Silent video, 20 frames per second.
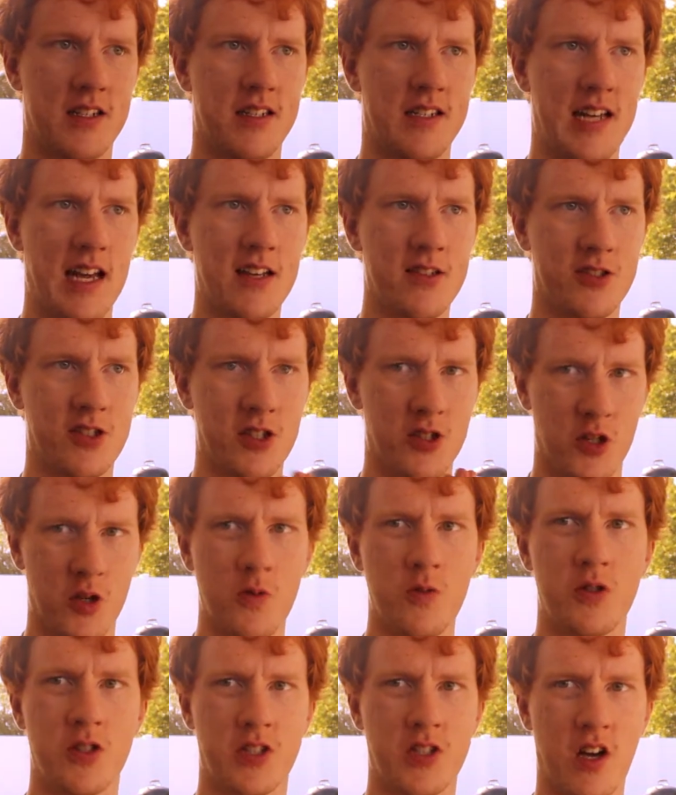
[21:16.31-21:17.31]
tells us
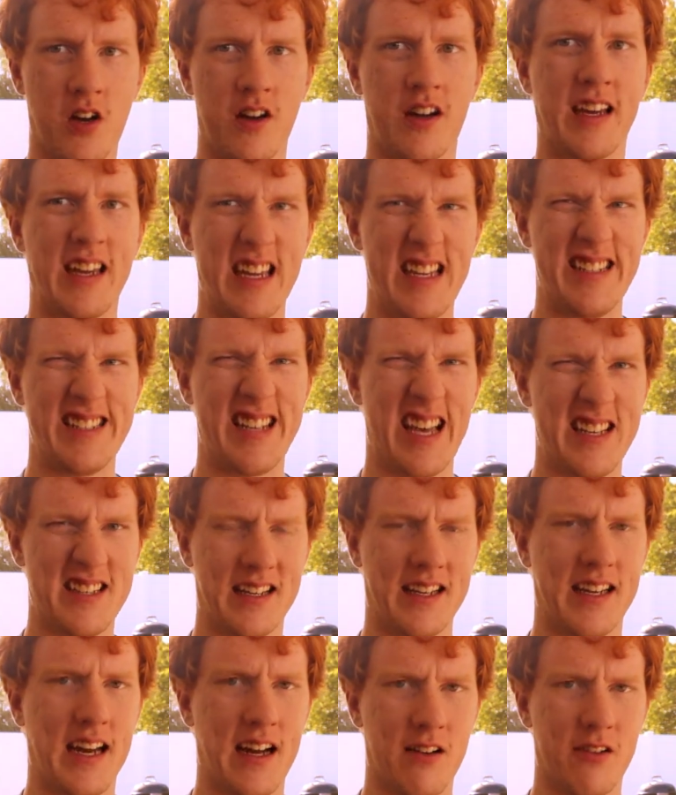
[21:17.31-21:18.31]
who Sonic is as a
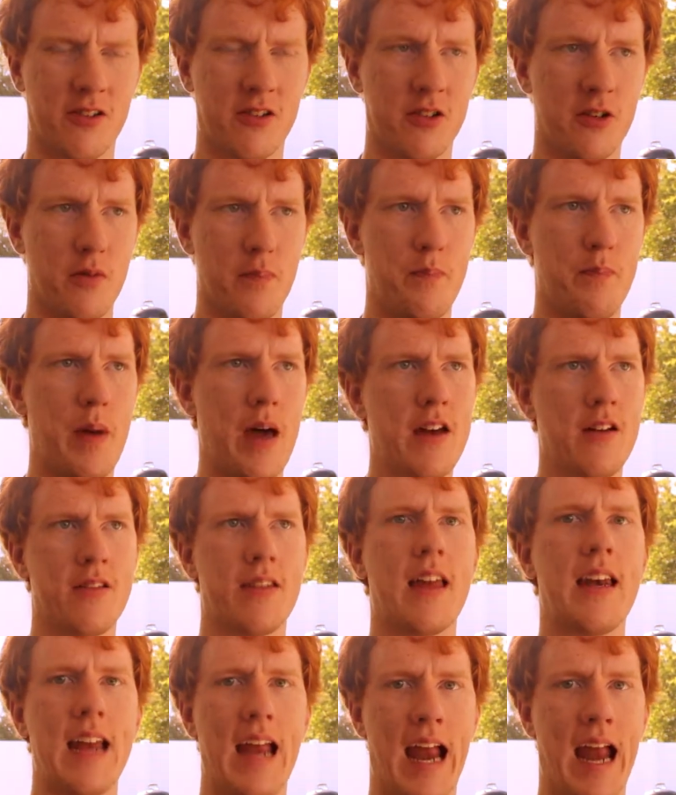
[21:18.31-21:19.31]
character better
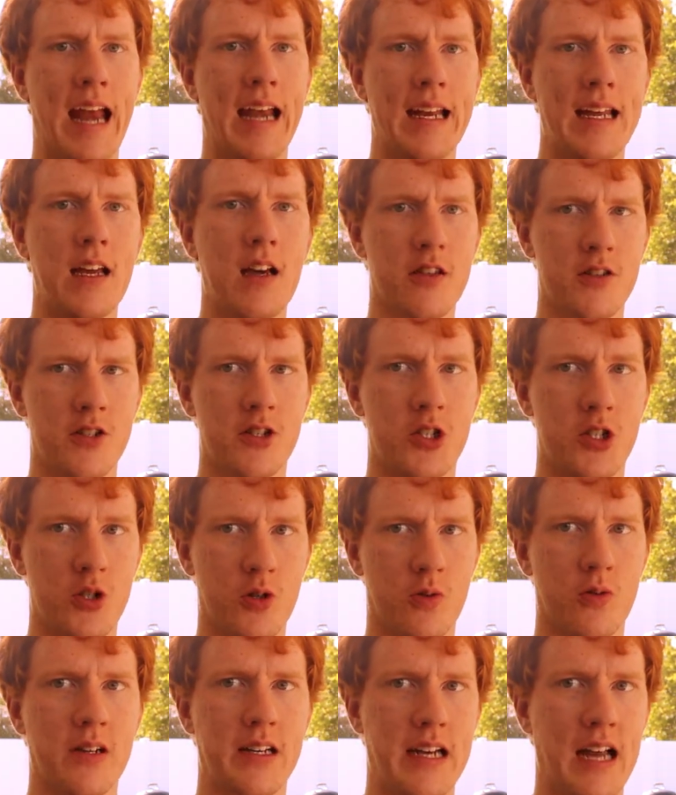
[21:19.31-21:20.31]
than any other
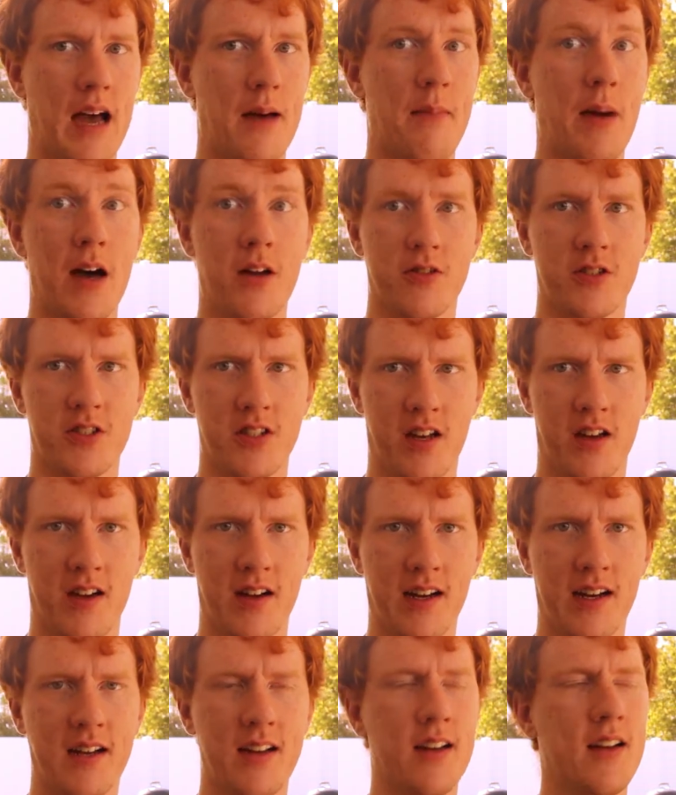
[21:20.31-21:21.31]
story about
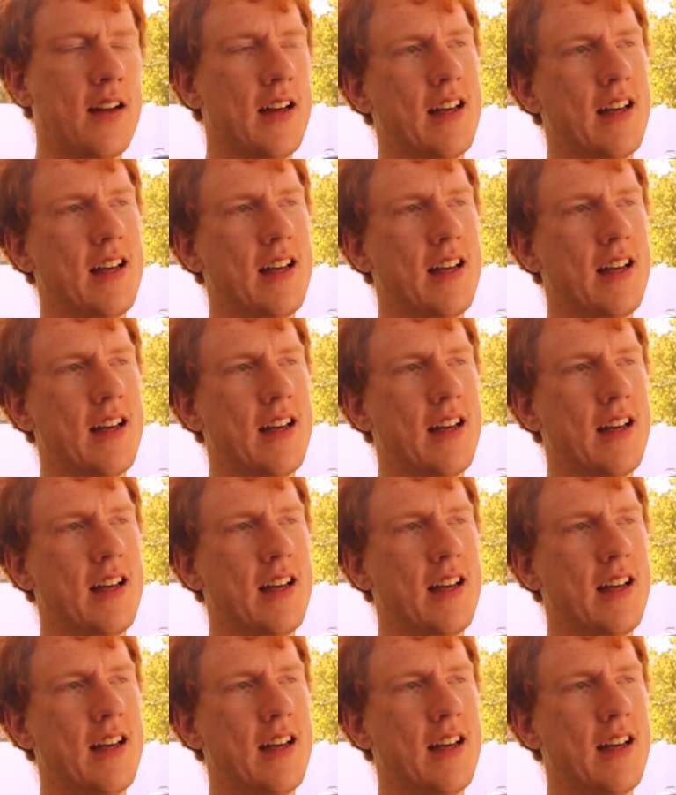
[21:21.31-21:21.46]
Sonic